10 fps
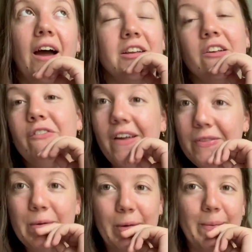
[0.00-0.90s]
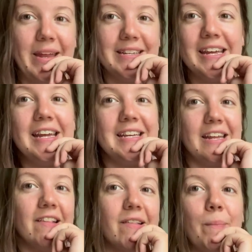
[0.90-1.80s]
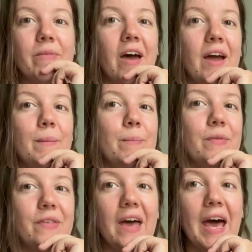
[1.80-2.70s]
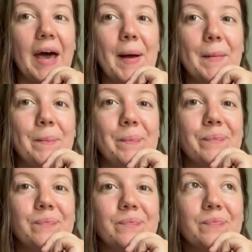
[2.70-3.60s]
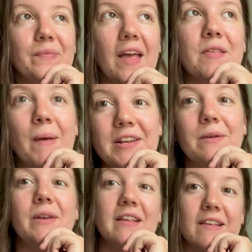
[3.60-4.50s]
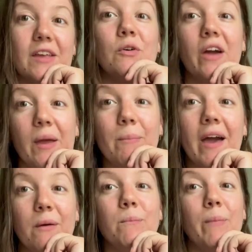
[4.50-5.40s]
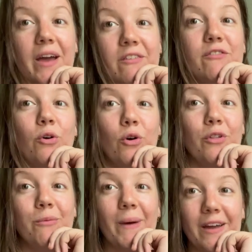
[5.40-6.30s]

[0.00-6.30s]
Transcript: just find them a bit tedious sometimes, especially when it's like you're going back and forth.